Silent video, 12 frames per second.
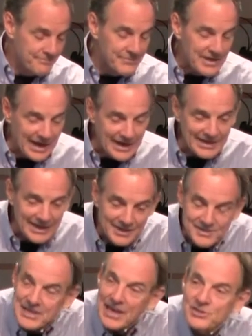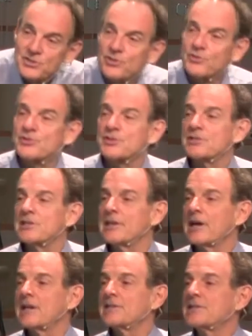nine out of 10 churches in the
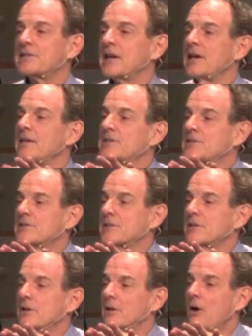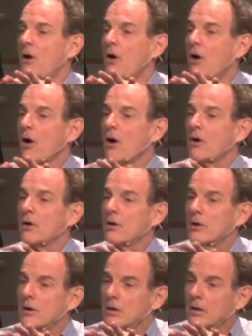United States are
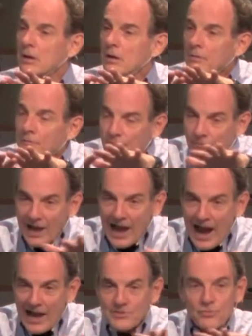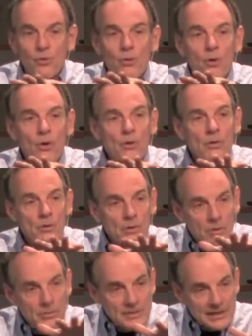flat or
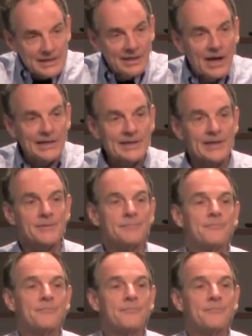declining.